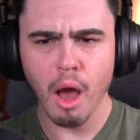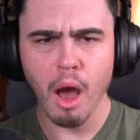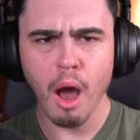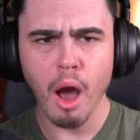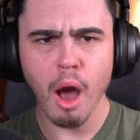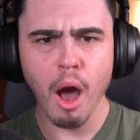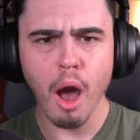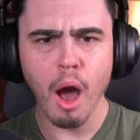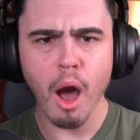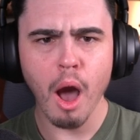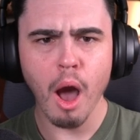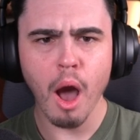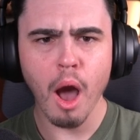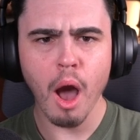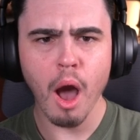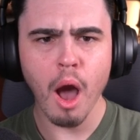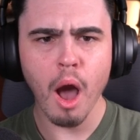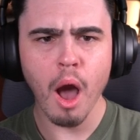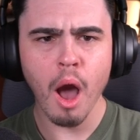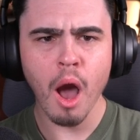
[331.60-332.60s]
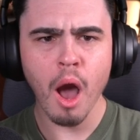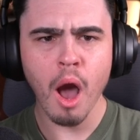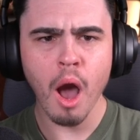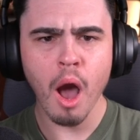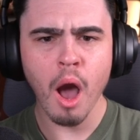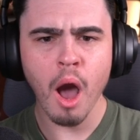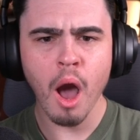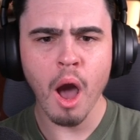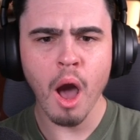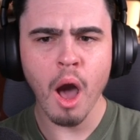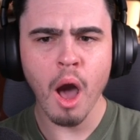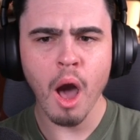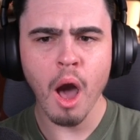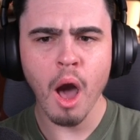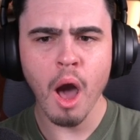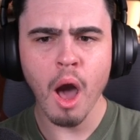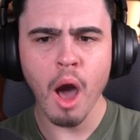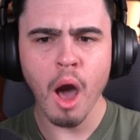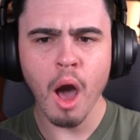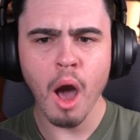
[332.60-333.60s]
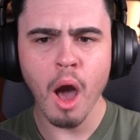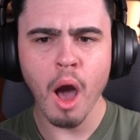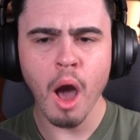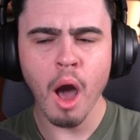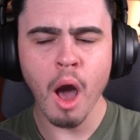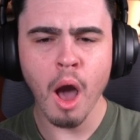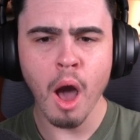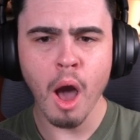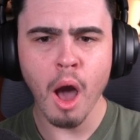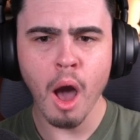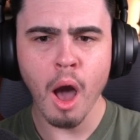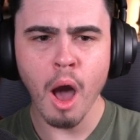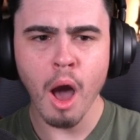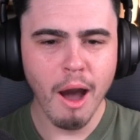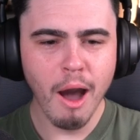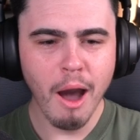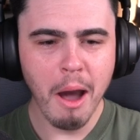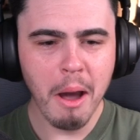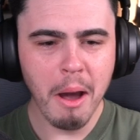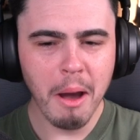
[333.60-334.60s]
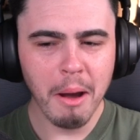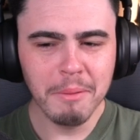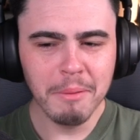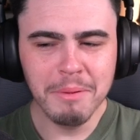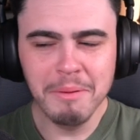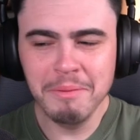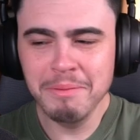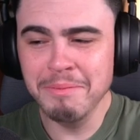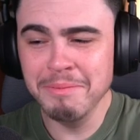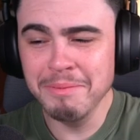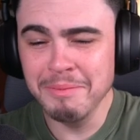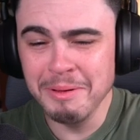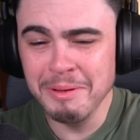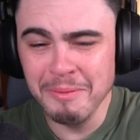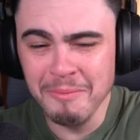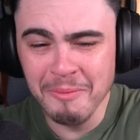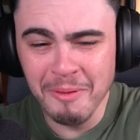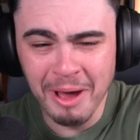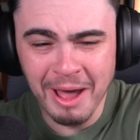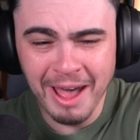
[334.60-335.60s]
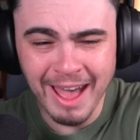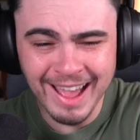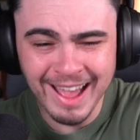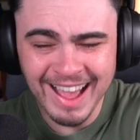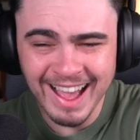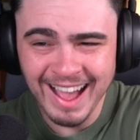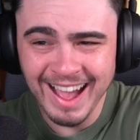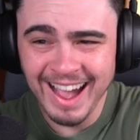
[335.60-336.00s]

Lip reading: Nobody speaks.